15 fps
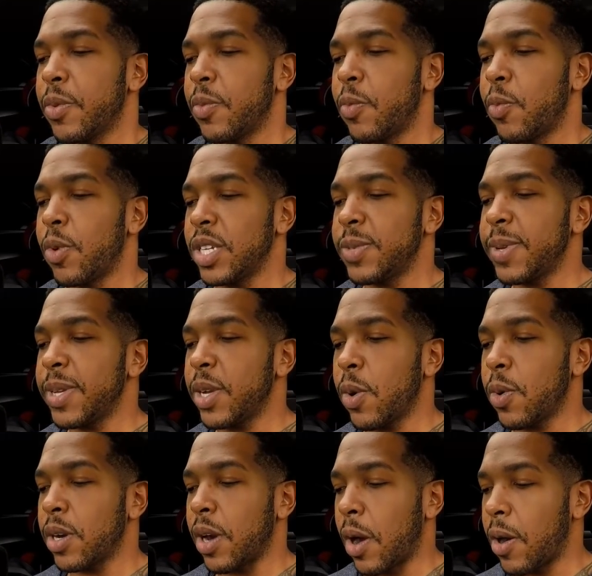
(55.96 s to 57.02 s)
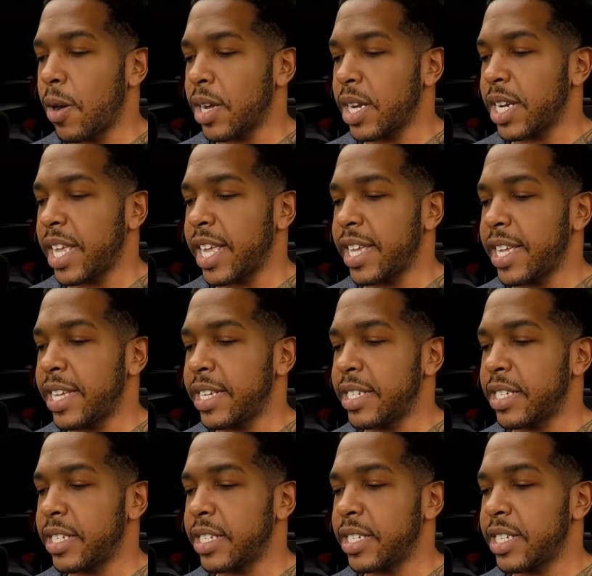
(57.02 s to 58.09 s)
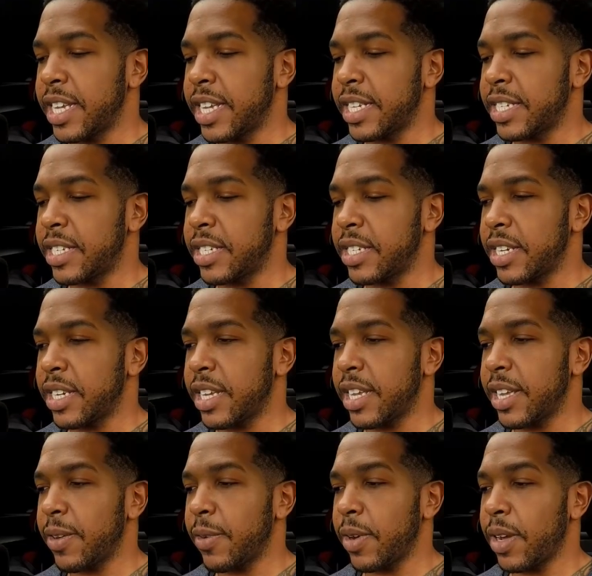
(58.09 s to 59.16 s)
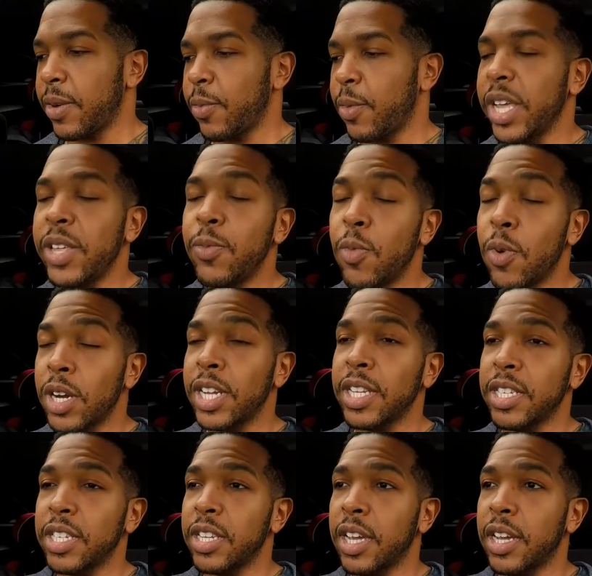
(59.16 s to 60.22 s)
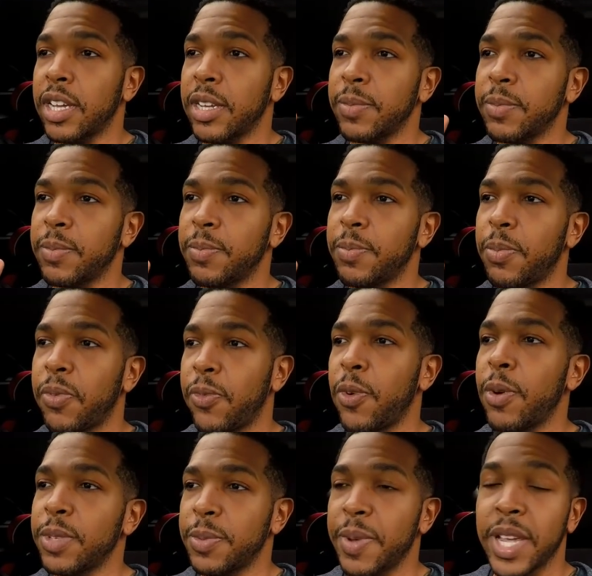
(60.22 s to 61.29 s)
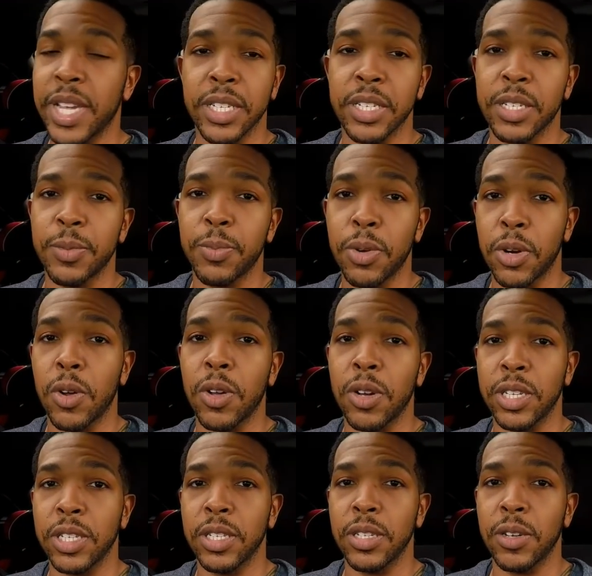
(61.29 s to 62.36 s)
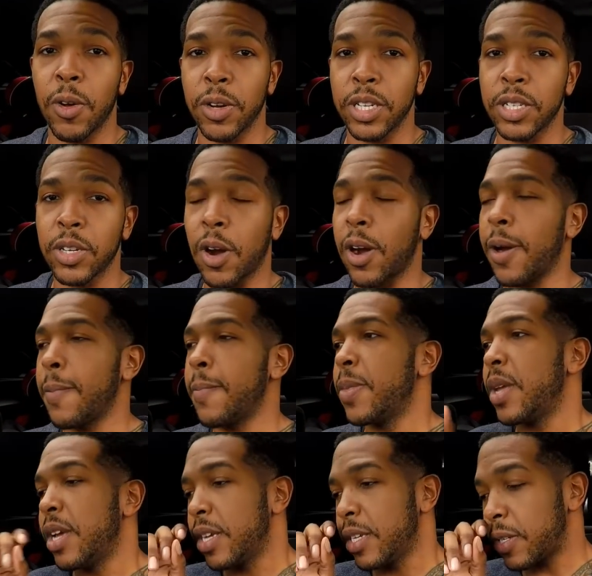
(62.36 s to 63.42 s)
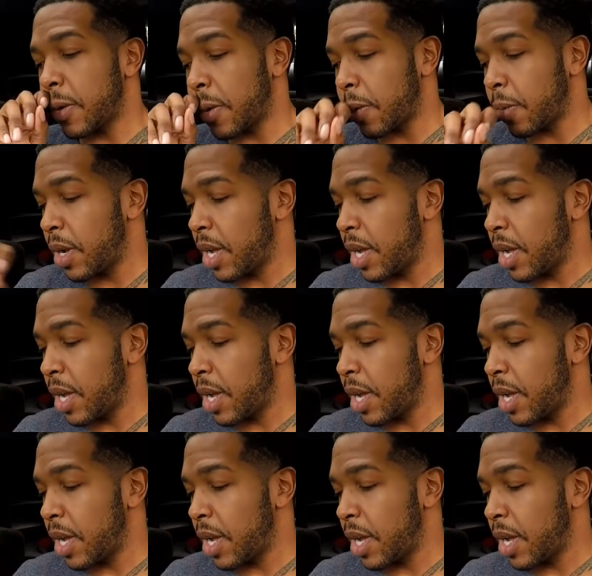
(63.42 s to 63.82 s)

what's been going on is he wanted performance pages put on his car. So